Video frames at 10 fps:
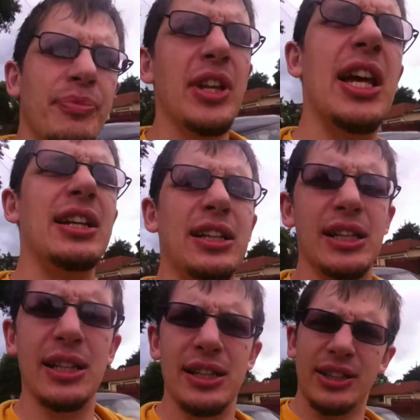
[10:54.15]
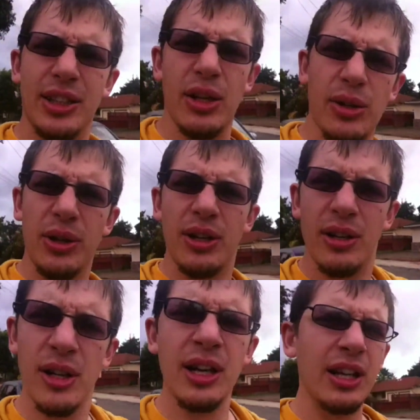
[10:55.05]
then, you know,
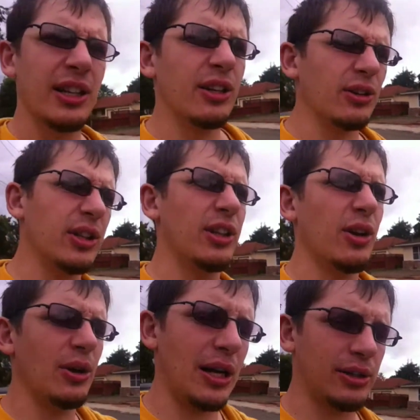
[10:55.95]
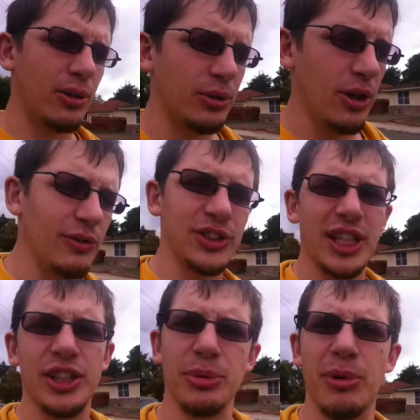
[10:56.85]
they're not going to know how to hold a
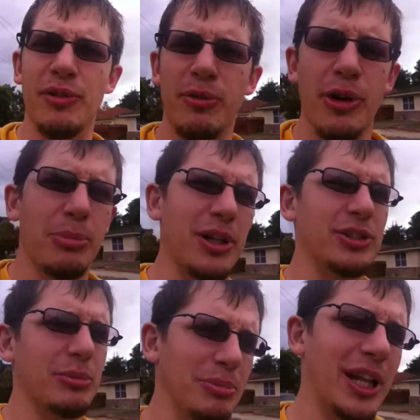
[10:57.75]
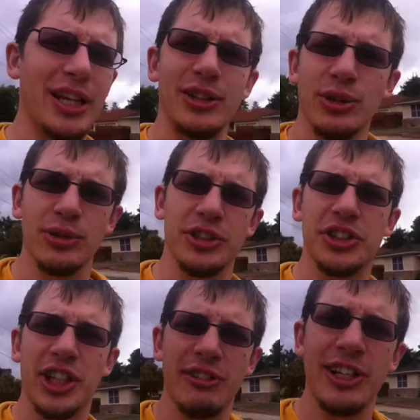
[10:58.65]
conversation with a real person, but they can talk to
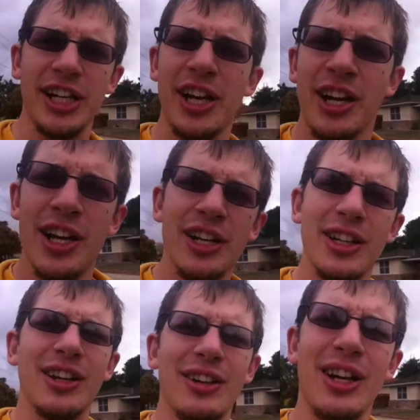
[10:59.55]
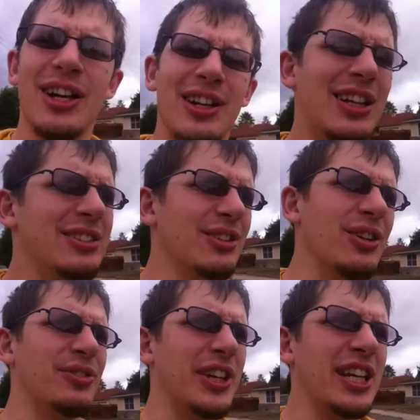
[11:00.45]
Siri. You know, that's not
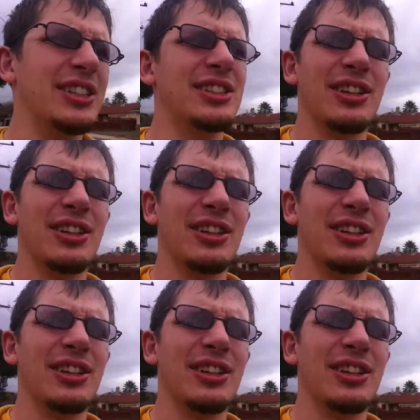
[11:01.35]
good for kids.